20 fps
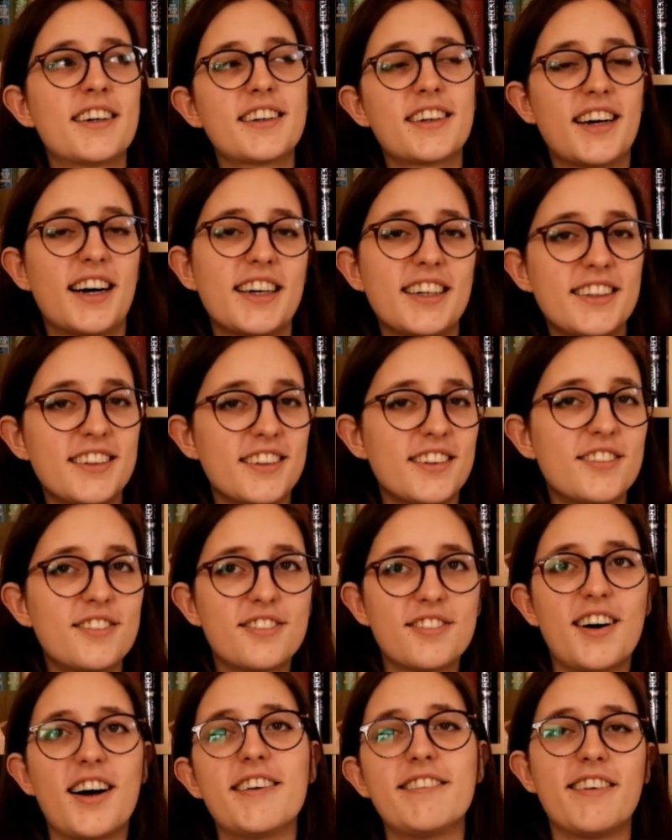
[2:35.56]
kind
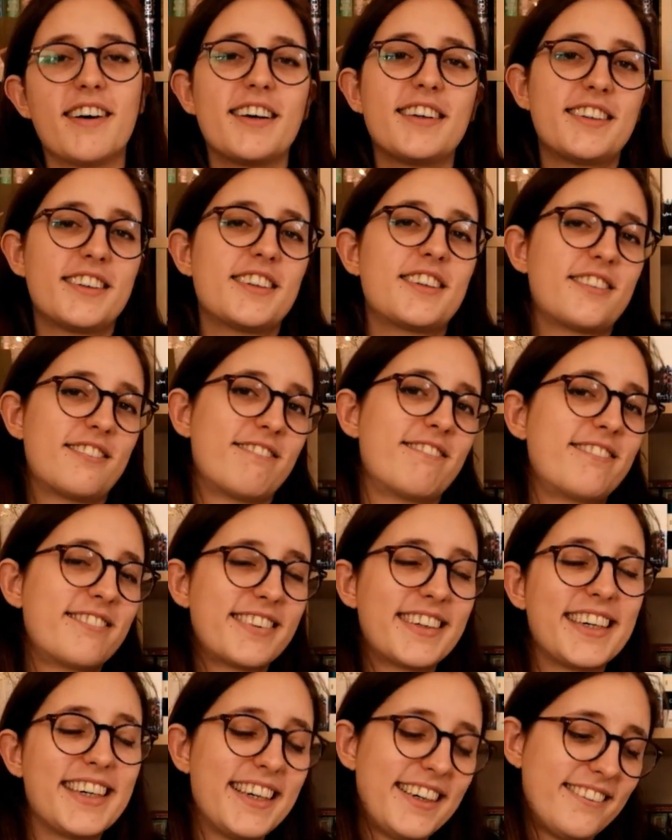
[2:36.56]
of. I just
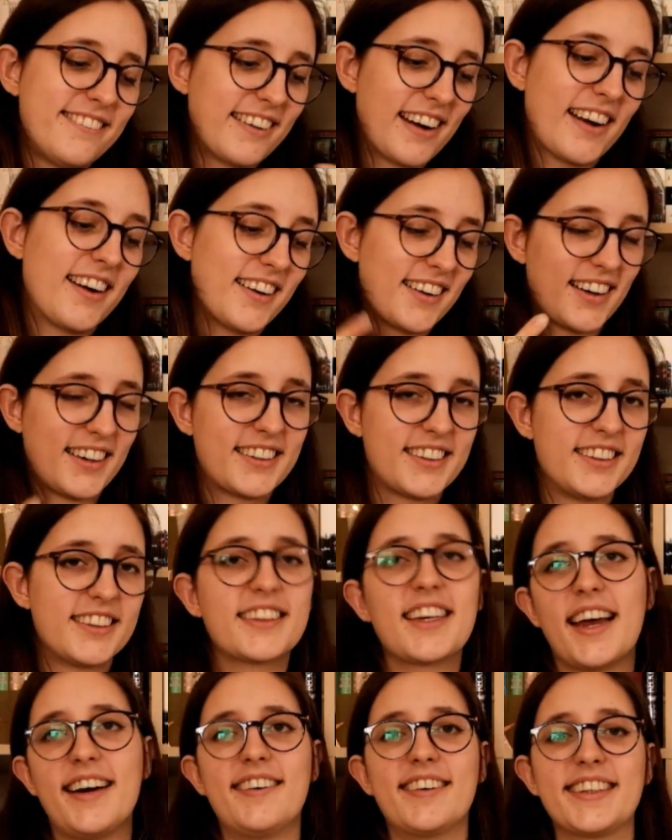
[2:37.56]
really, really liked his
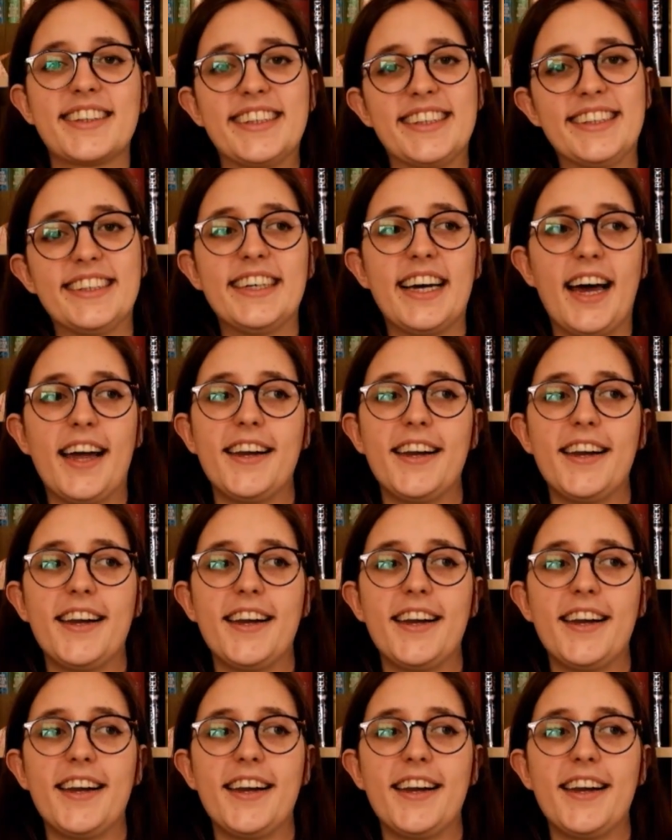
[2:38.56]
character,